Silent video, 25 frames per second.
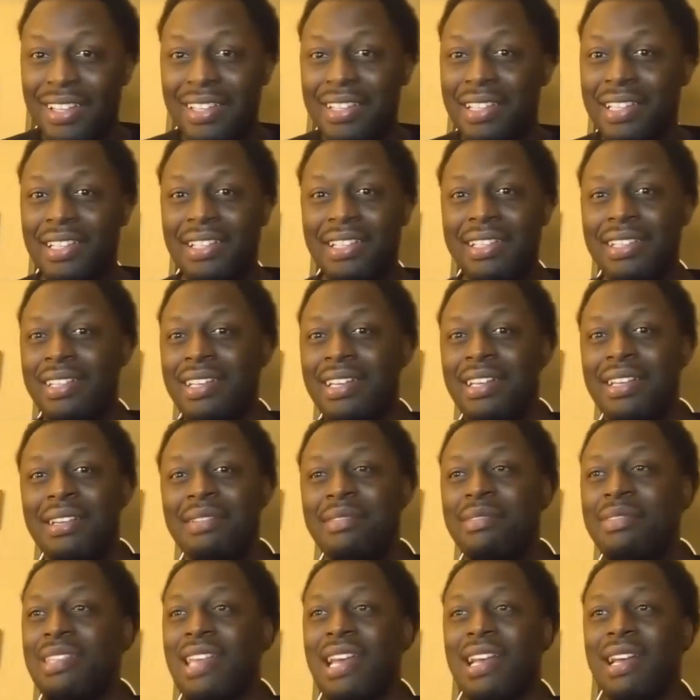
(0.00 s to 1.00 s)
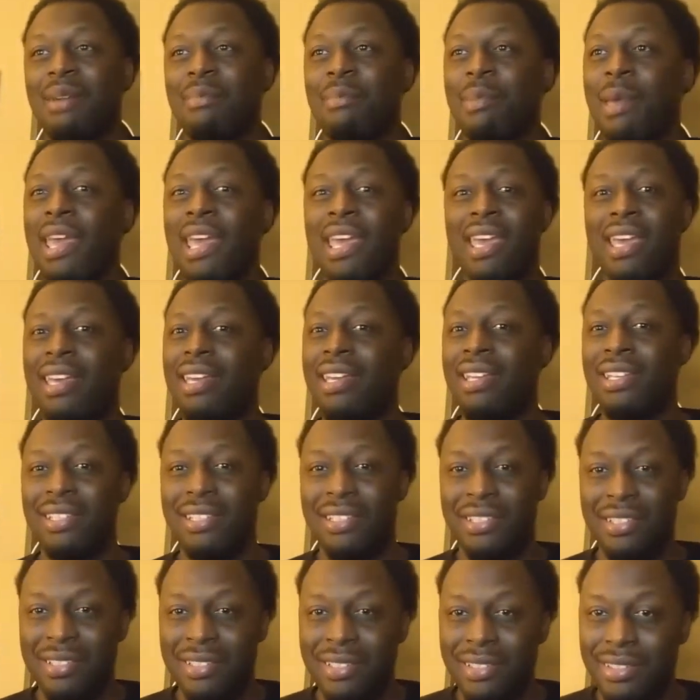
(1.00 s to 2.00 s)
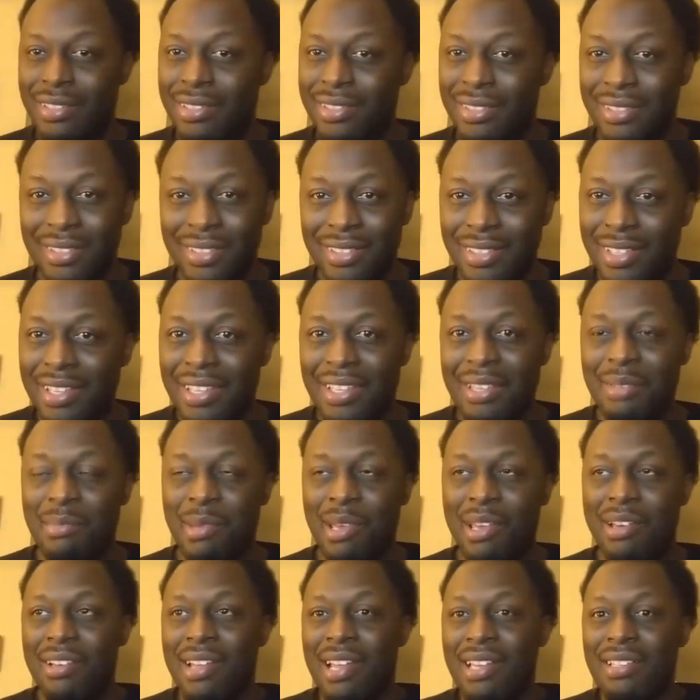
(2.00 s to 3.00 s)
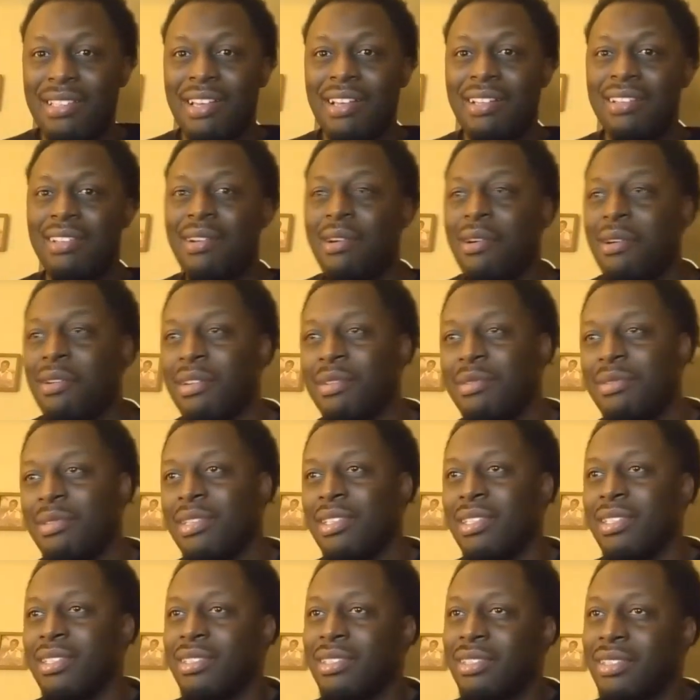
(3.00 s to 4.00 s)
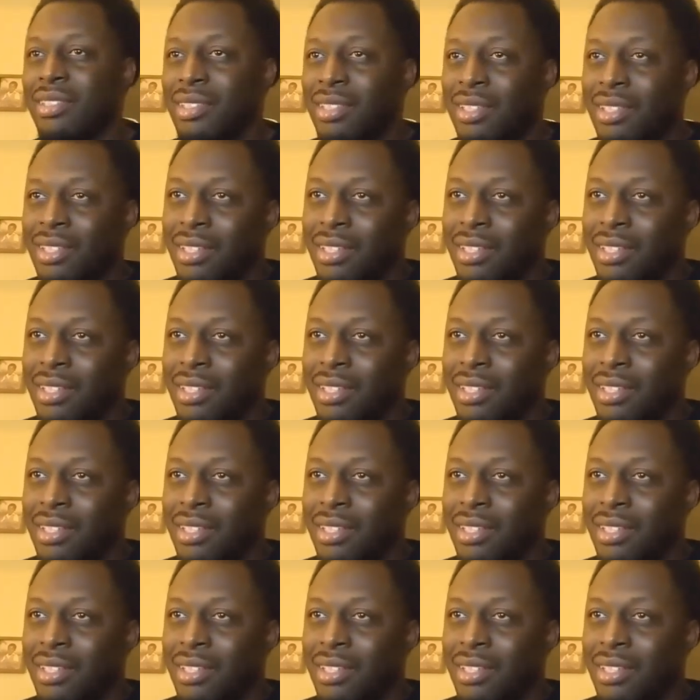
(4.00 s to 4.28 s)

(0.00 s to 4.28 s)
it was like a page, the email. That's how long it was.